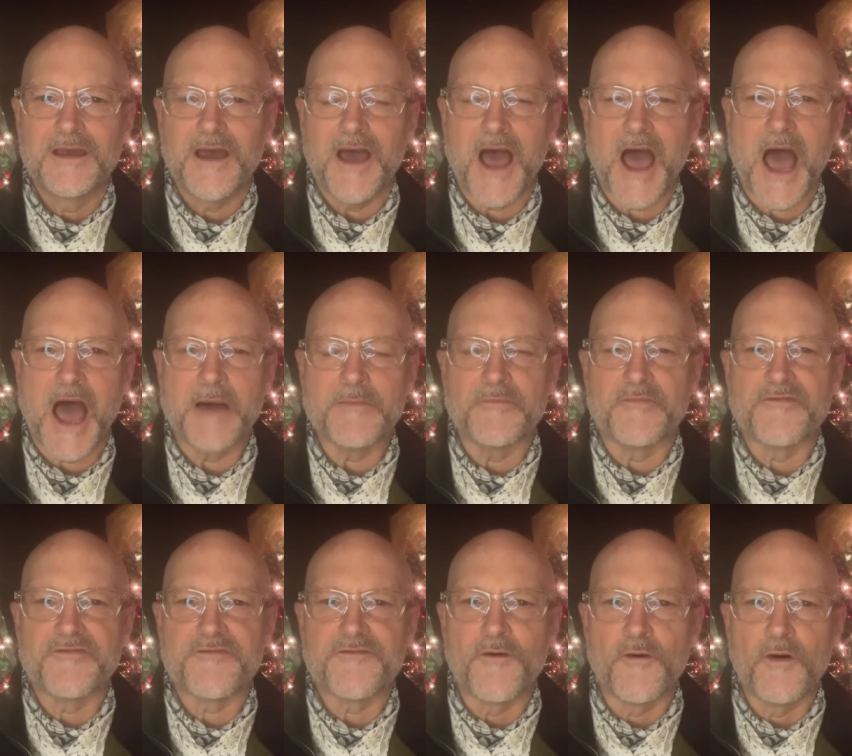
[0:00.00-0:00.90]
I'm
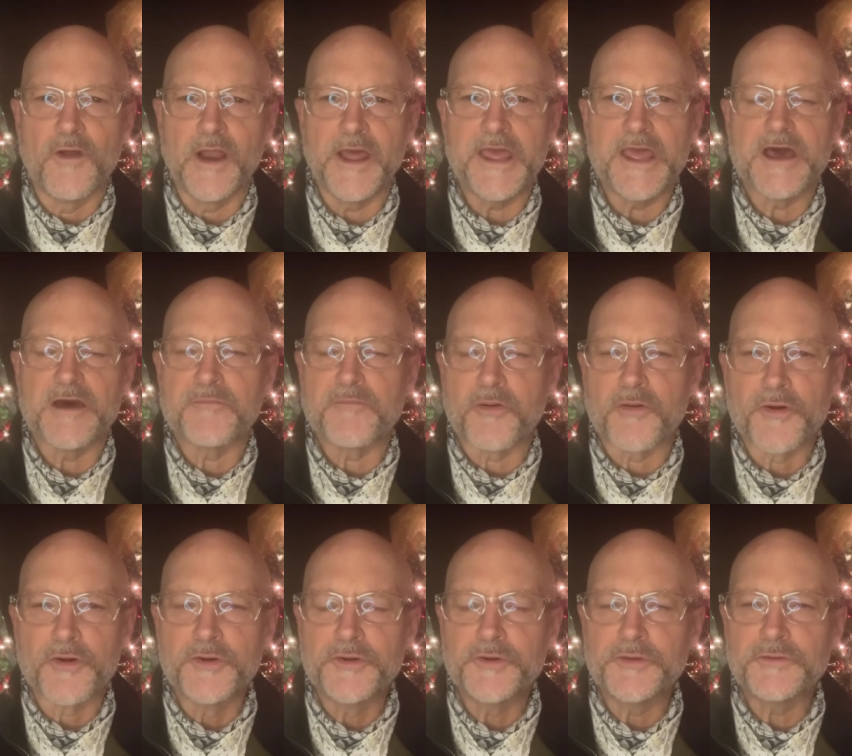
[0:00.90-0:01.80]
fully
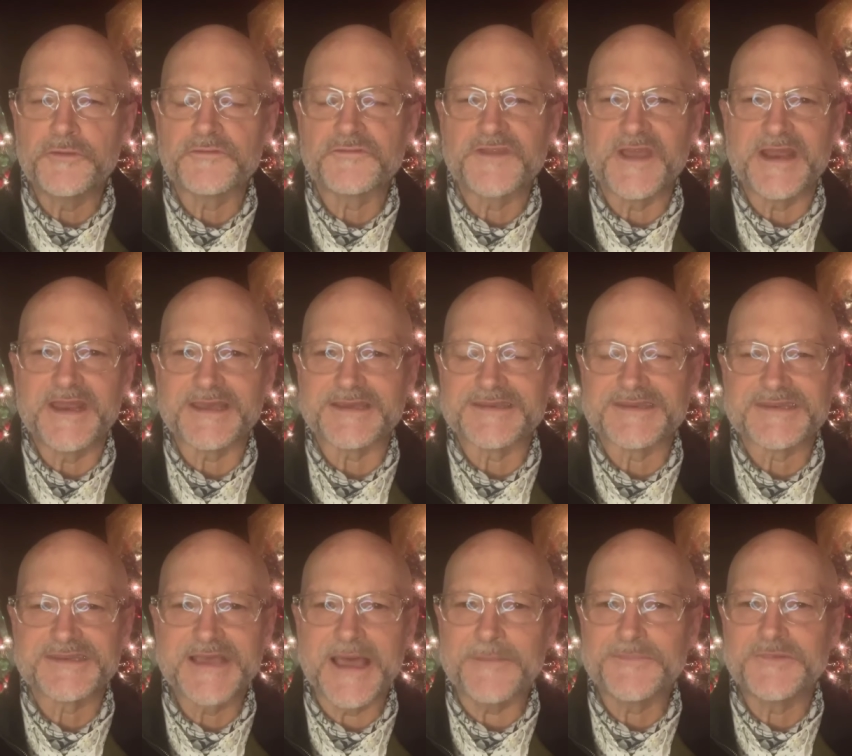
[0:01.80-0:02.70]
approved and
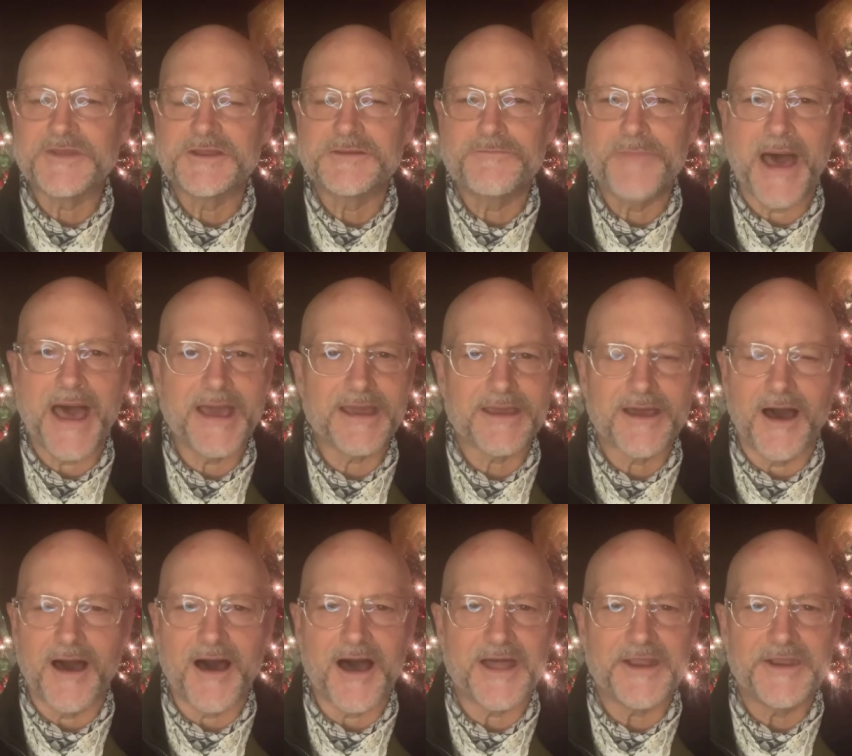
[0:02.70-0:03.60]
accepted by
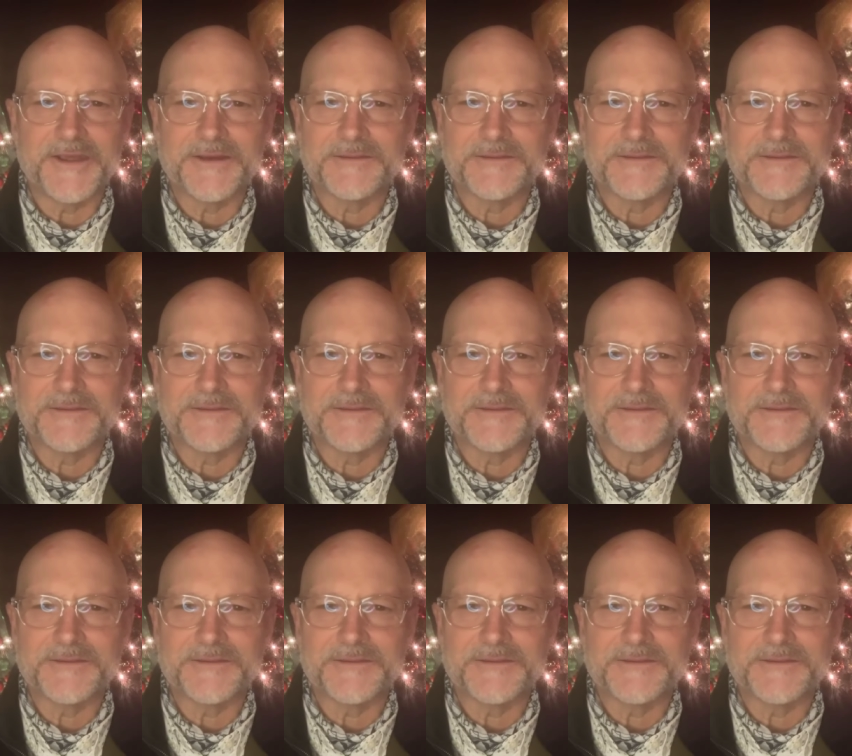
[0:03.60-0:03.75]
God.